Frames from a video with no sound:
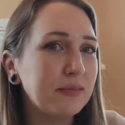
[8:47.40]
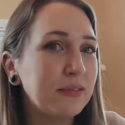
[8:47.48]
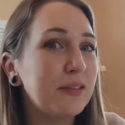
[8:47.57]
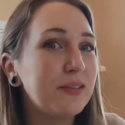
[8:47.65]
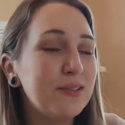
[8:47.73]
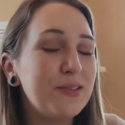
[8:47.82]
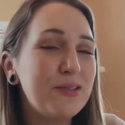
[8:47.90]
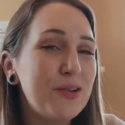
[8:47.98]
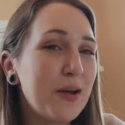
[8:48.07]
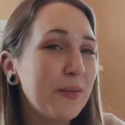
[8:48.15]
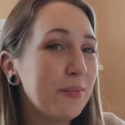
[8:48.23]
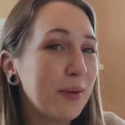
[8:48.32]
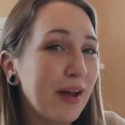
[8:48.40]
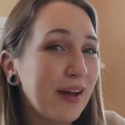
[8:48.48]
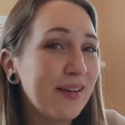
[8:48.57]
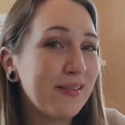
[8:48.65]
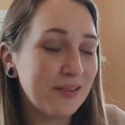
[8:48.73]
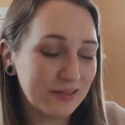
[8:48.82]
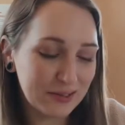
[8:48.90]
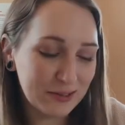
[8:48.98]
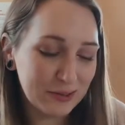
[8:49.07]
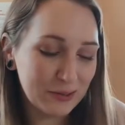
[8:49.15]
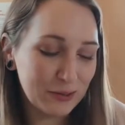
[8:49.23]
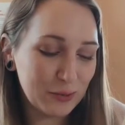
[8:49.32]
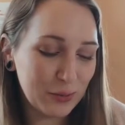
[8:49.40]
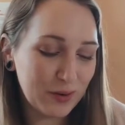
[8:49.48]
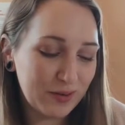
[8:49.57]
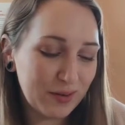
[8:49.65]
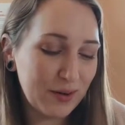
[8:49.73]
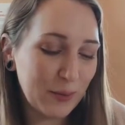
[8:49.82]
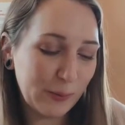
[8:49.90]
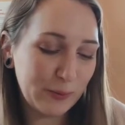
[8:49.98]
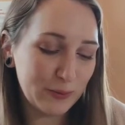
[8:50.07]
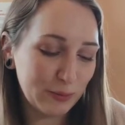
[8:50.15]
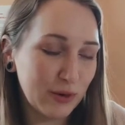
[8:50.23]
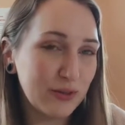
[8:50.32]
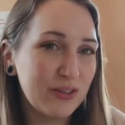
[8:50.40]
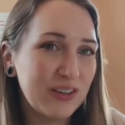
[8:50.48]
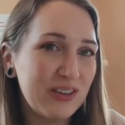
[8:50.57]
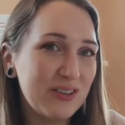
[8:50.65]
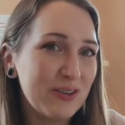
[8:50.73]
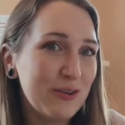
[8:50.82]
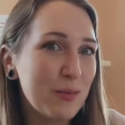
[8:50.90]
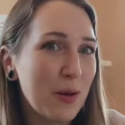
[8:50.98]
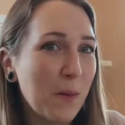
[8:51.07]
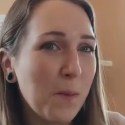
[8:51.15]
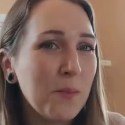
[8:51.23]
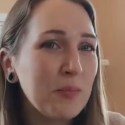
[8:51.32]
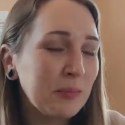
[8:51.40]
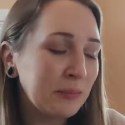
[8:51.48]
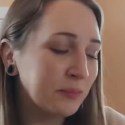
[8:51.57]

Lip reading: That's just not bad. This is the one that I was most concerned about.